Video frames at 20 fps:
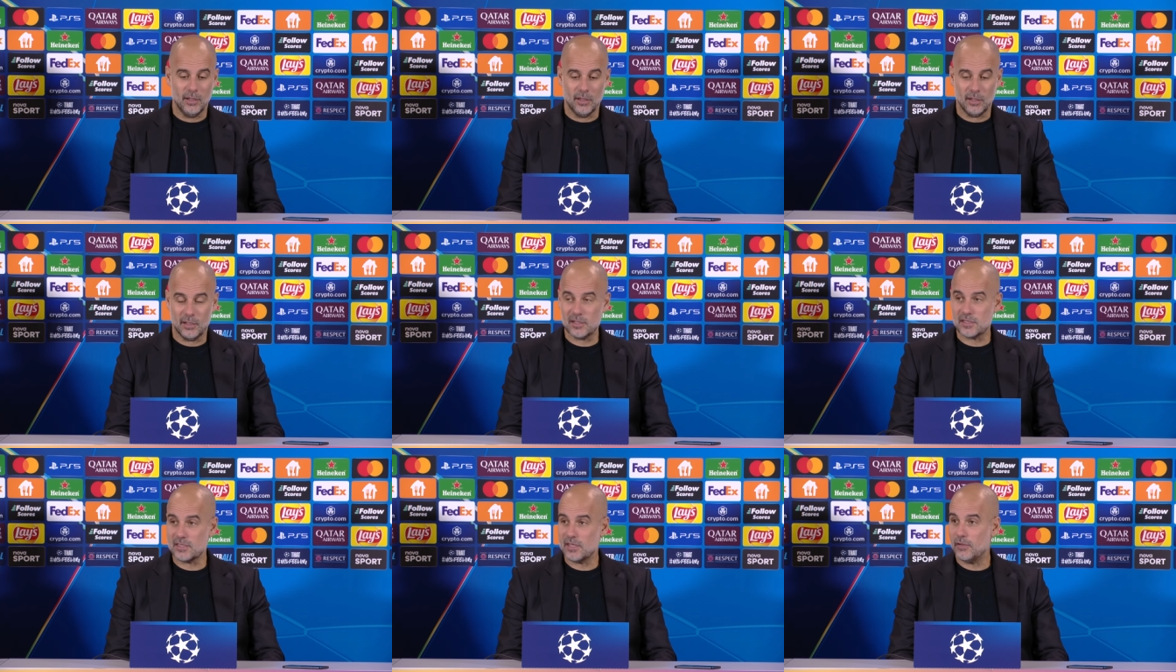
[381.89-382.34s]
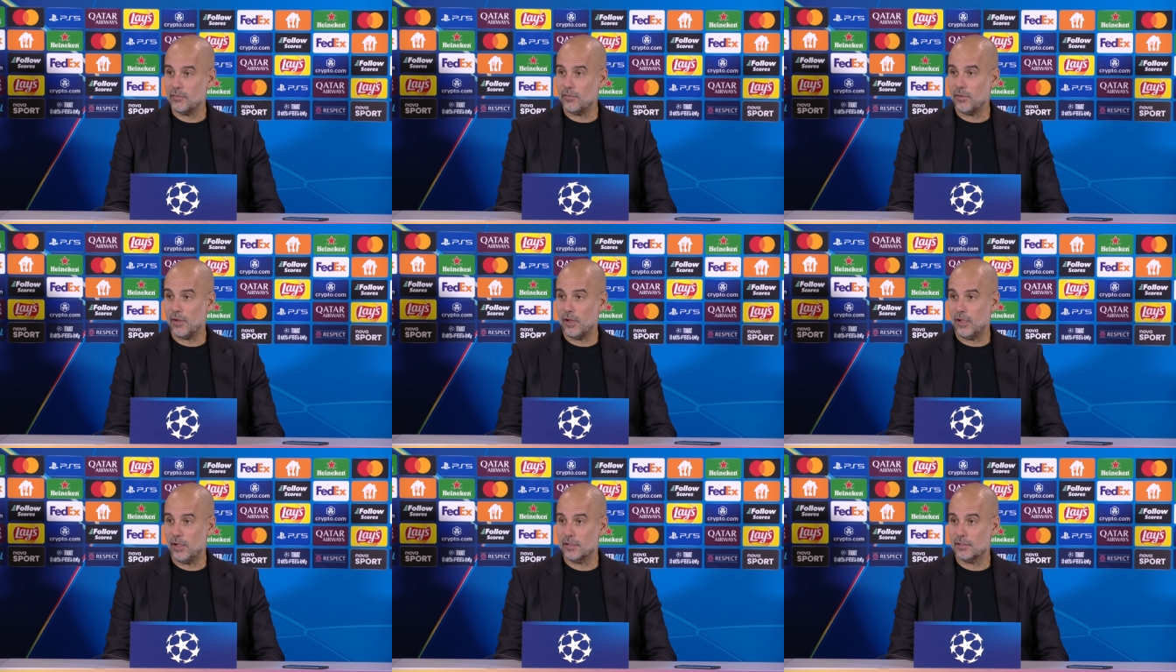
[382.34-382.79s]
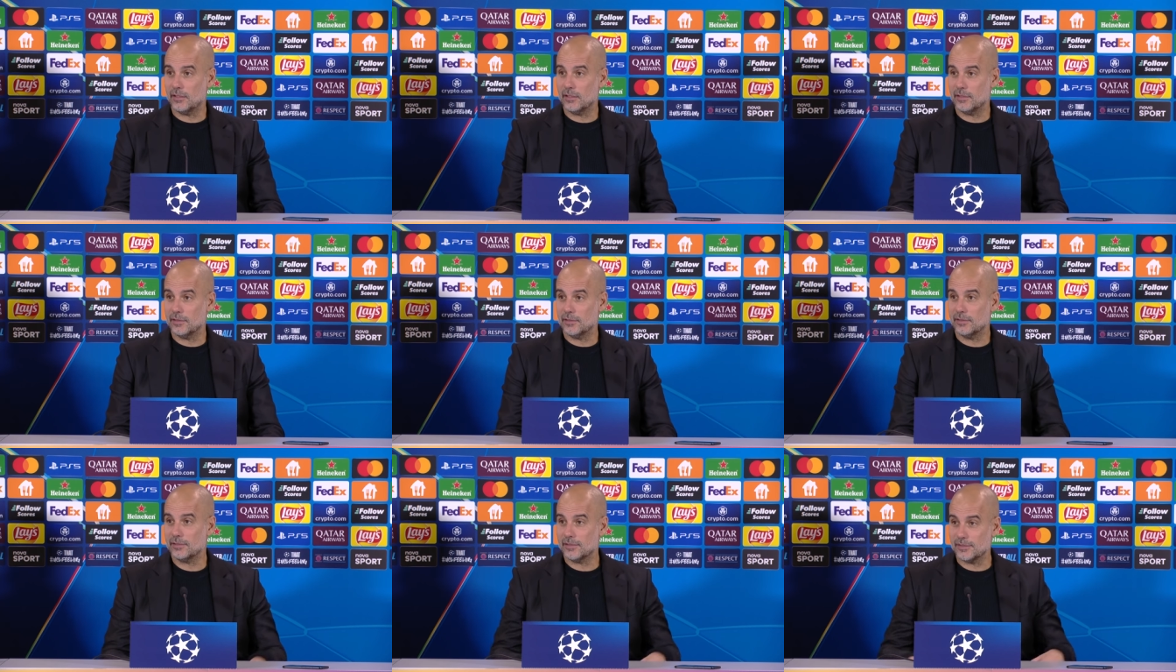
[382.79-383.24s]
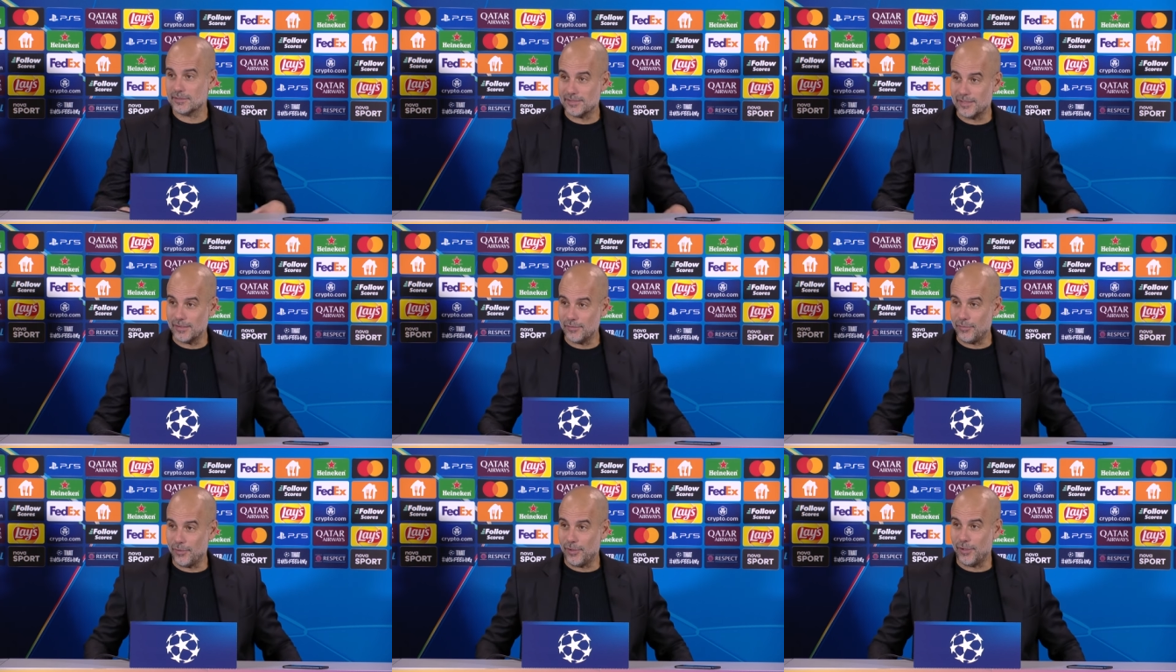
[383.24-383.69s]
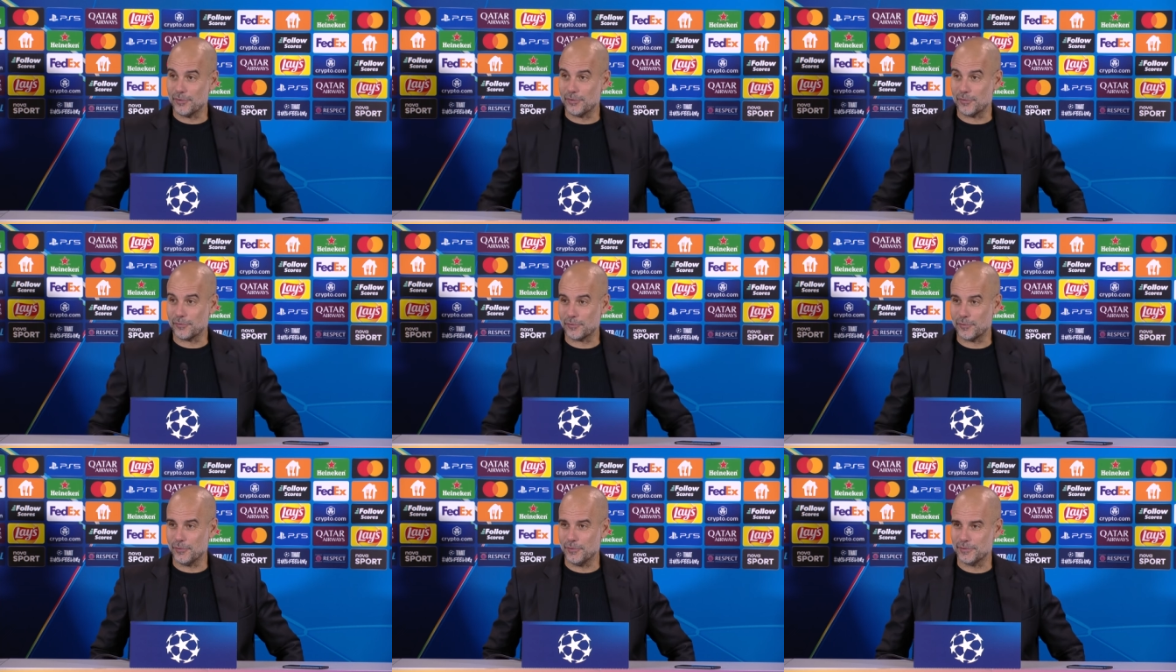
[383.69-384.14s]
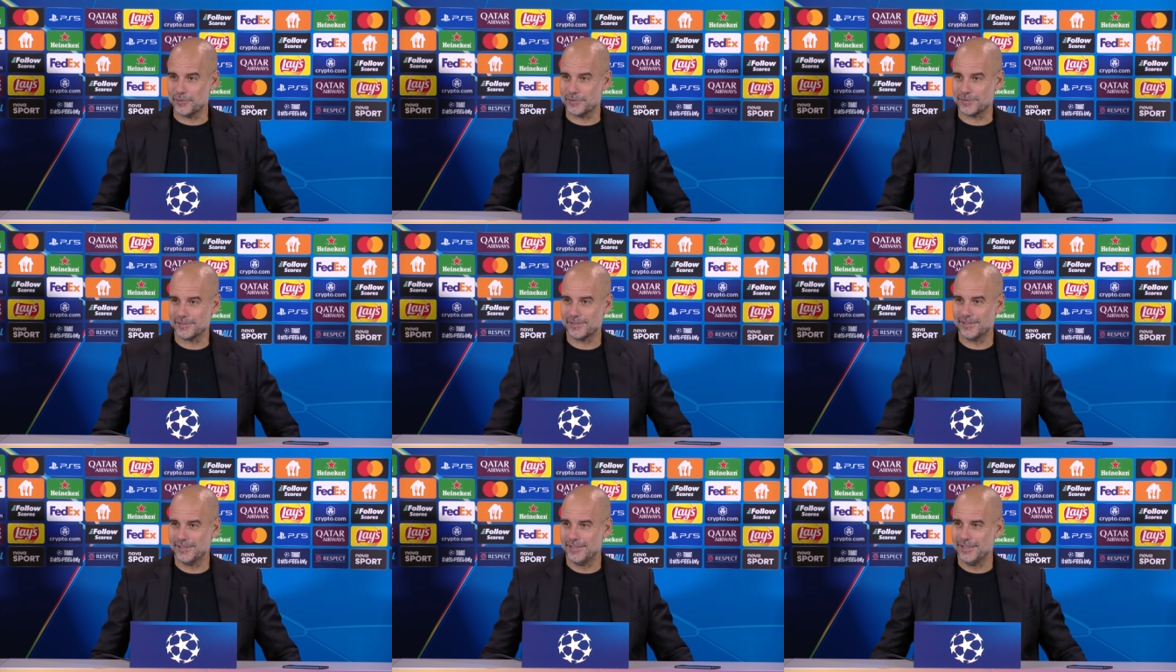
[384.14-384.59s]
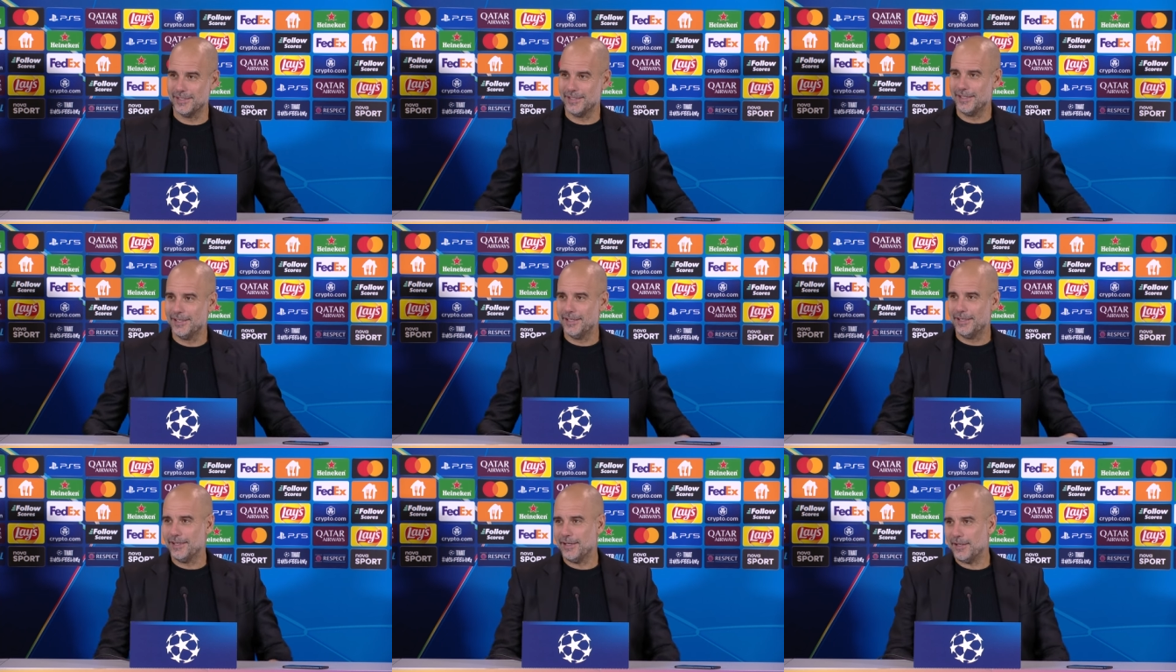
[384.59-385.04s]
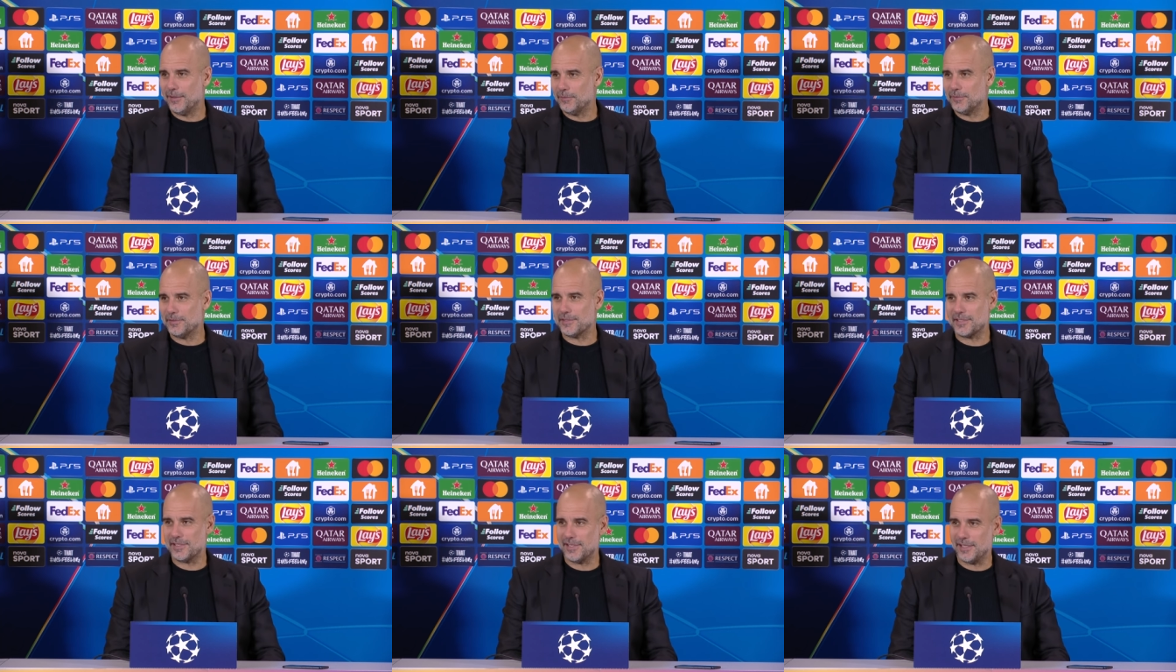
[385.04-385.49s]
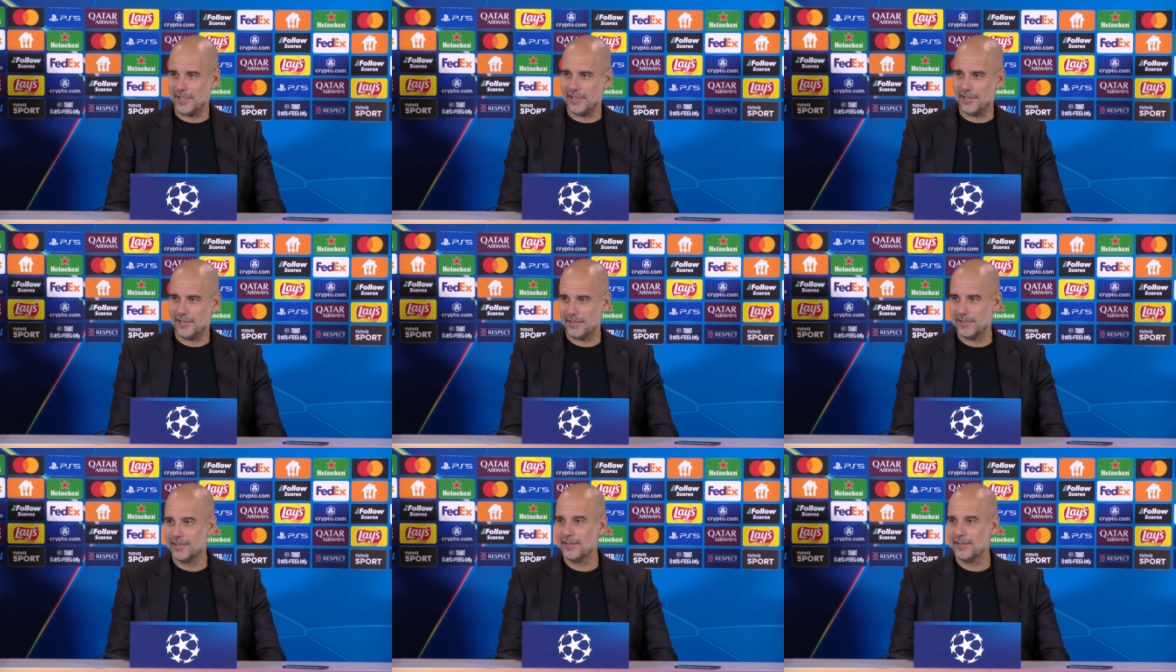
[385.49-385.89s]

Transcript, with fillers: He saved a lot. Uh, he saved a lot of goals, I would say.